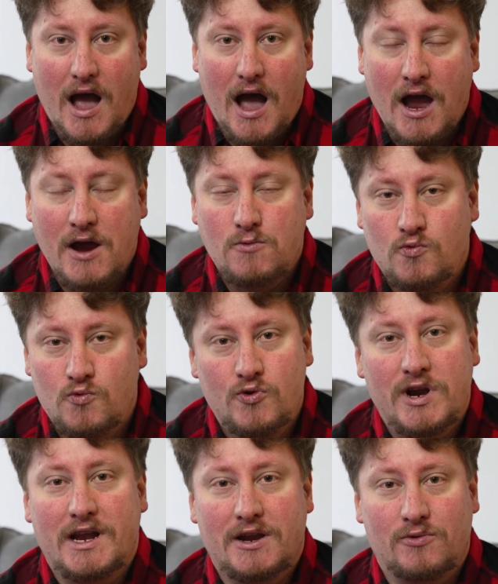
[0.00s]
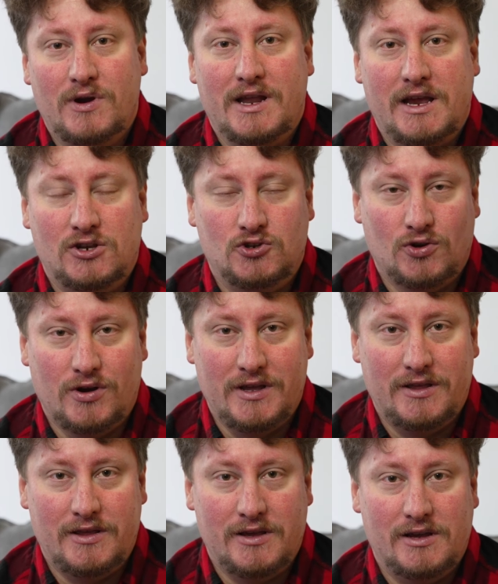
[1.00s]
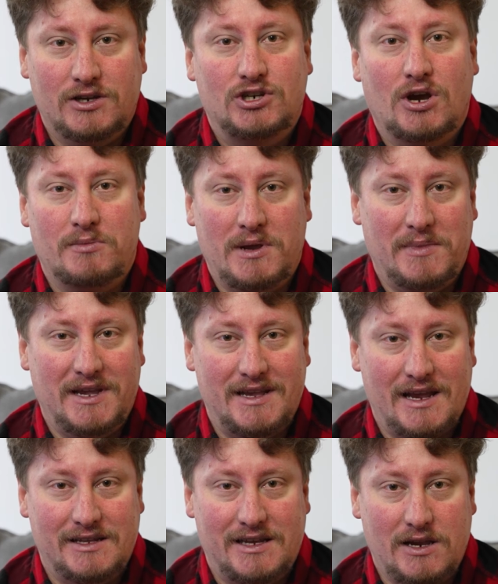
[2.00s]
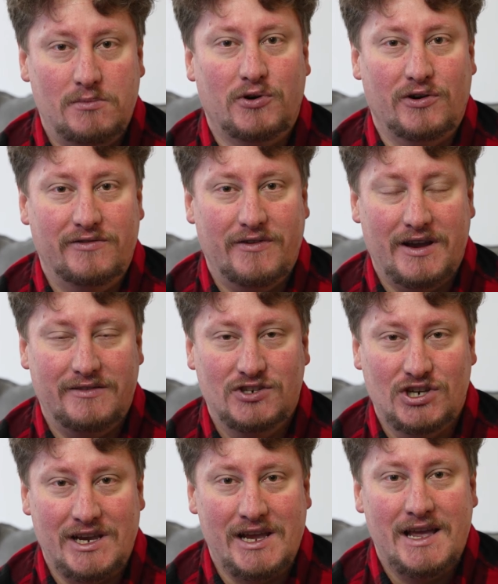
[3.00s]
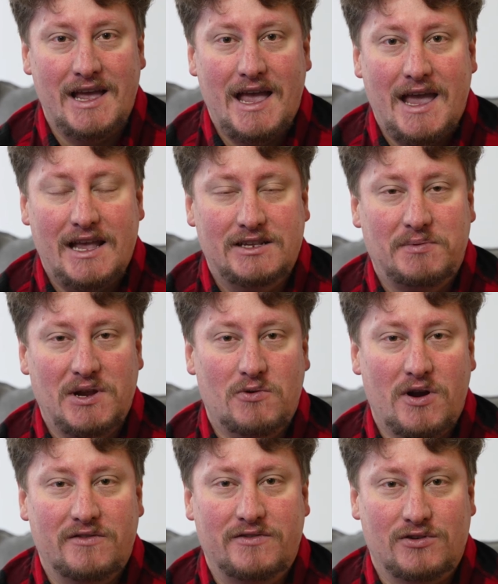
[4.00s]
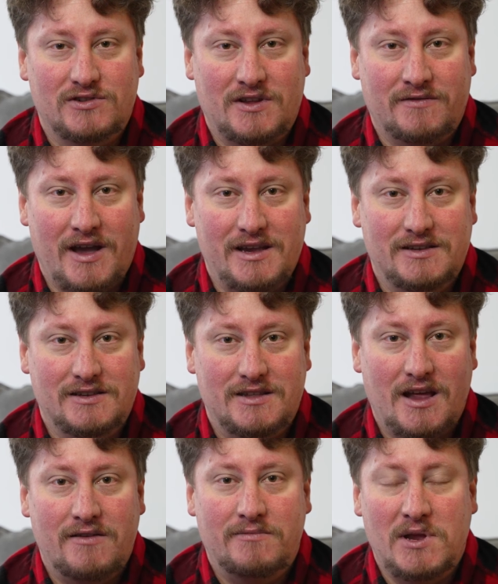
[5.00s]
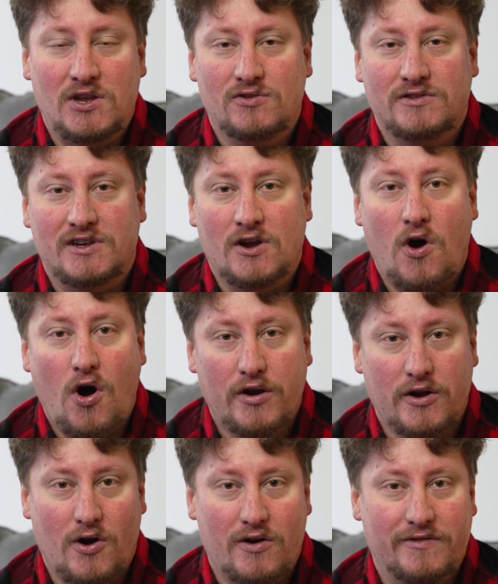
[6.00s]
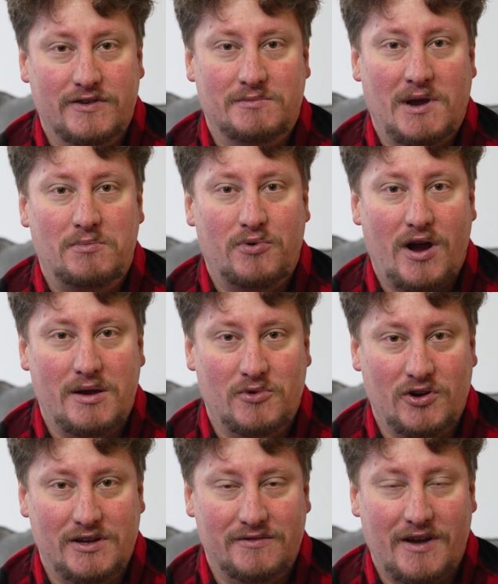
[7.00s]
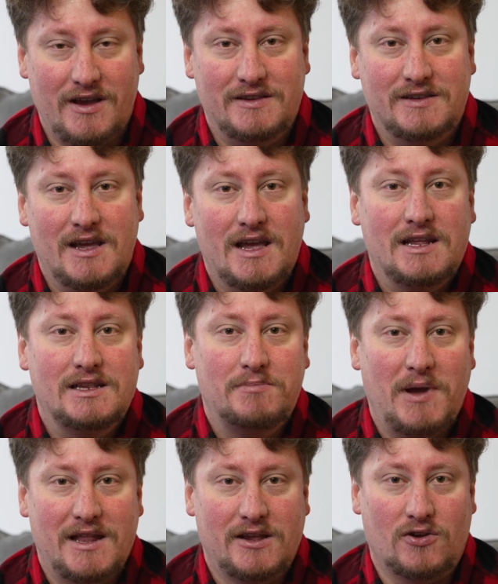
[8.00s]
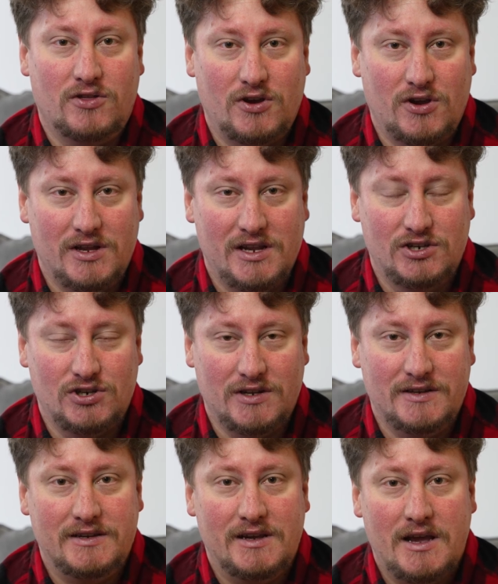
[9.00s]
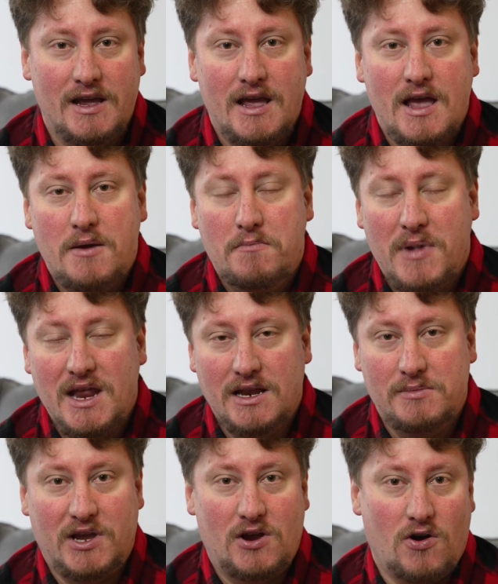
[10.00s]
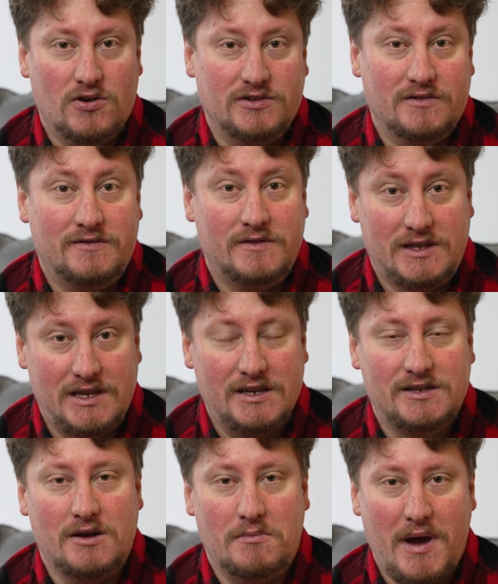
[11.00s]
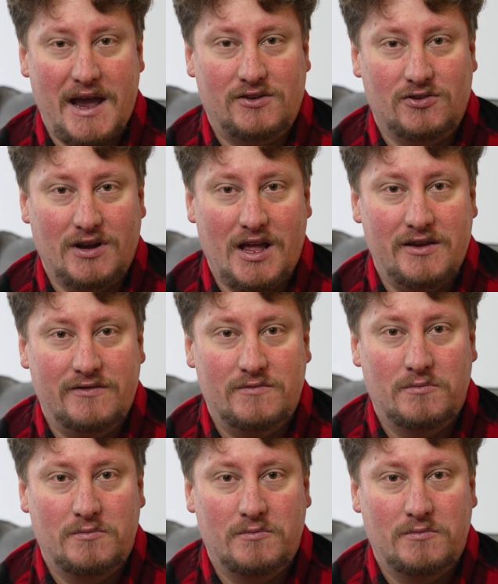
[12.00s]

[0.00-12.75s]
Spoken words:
I really enjoy the Xiaomi Mi10T Pro 5G. It's been one of those devices that I've been using on and off as my primary device, depending on the conditions, mainly because of decent battery life,